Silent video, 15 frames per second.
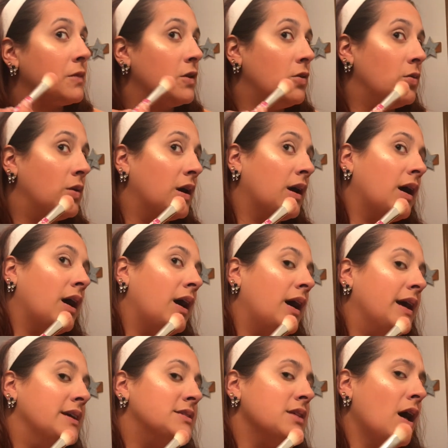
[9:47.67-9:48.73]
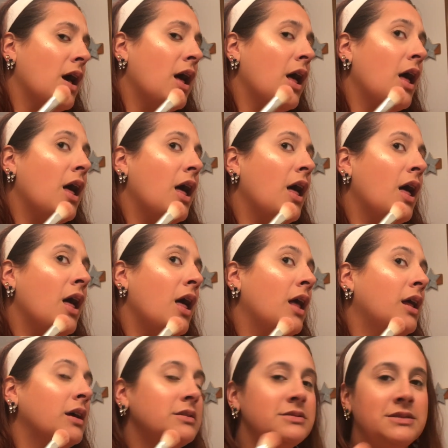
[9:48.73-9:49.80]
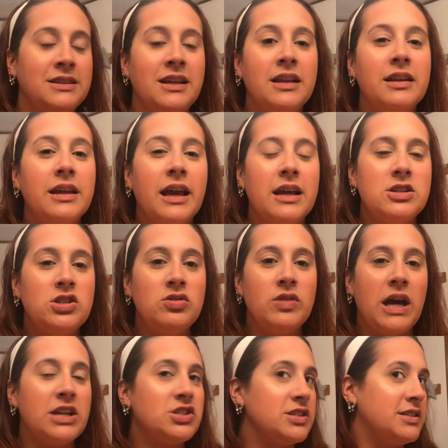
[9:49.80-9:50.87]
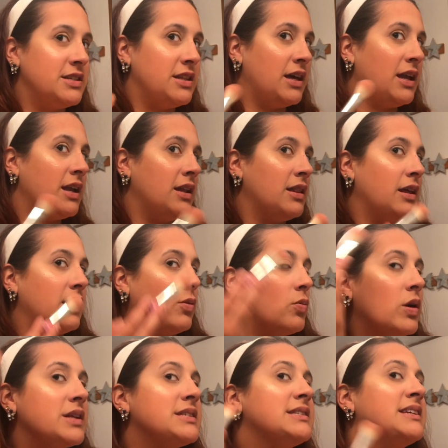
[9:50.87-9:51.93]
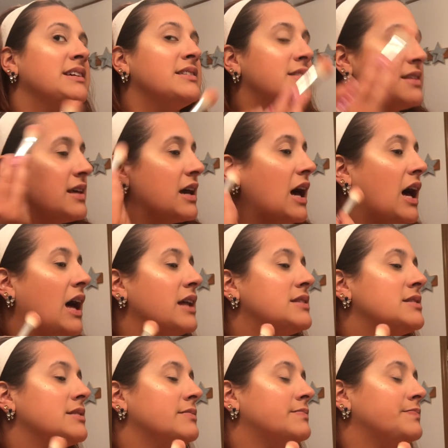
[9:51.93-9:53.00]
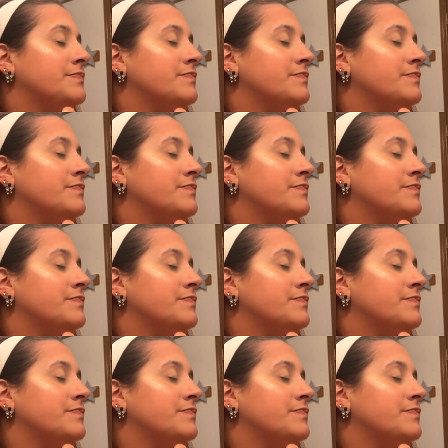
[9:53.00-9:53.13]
You guys, oh, like, do you not just see that and like want to sing to the gods?